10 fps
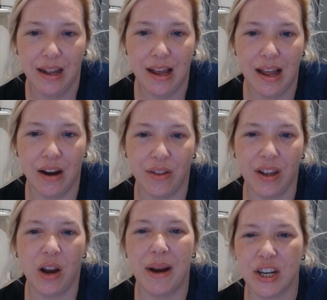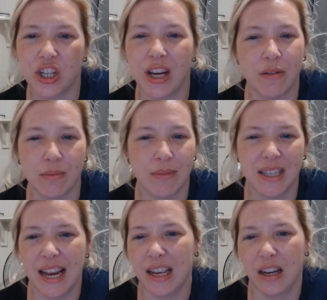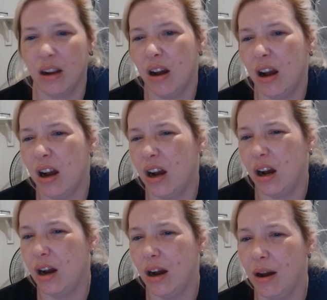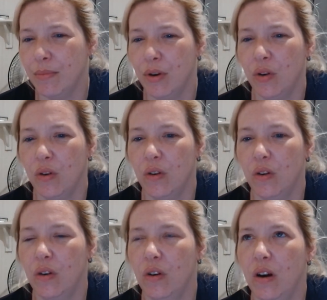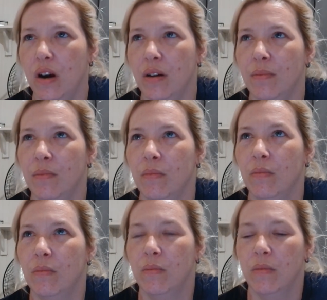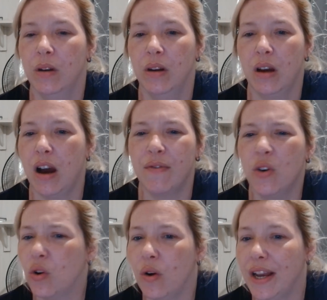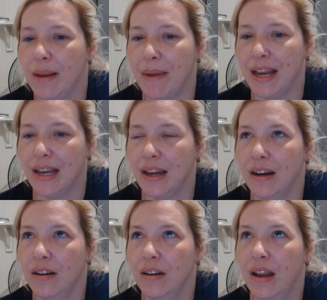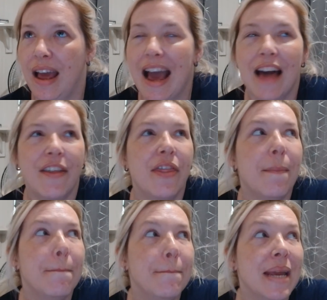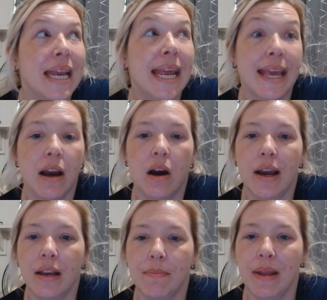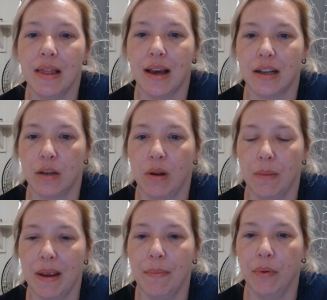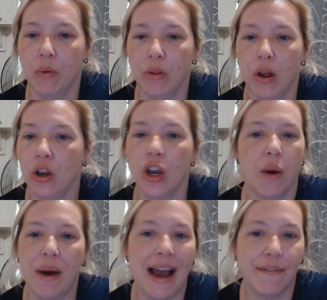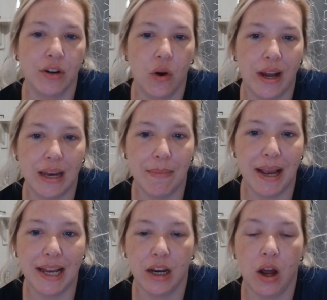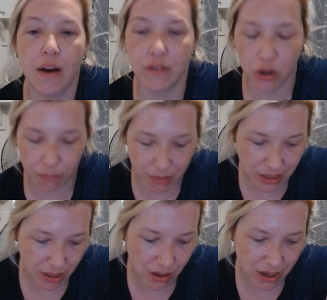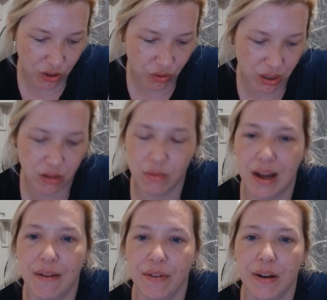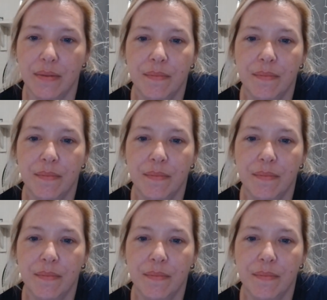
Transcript: And I think, oh, actually, I was mistaken. I'm not, I've not got any mania. And then the minute I admit that to other people, that no, I haven't got any mania, like I've told my psychiatrist or whatever,